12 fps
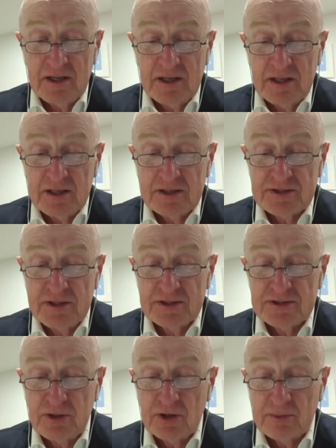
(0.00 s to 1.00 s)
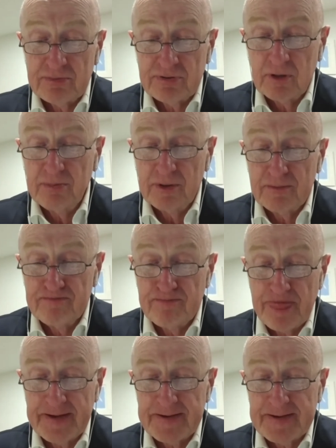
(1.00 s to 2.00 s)
it's not a
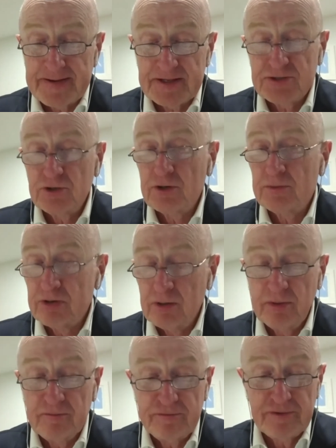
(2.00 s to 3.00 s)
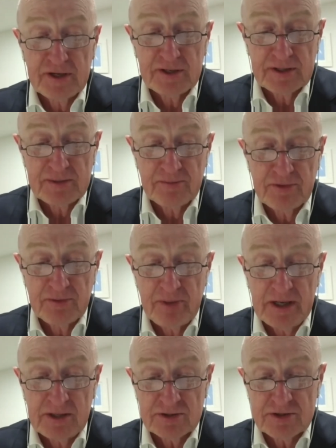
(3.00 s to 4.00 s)
problem. It's not a problem funding the
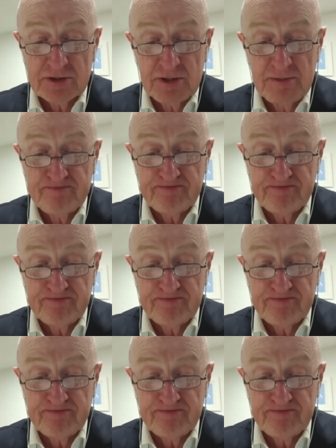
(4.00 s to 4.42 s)
balance sheet.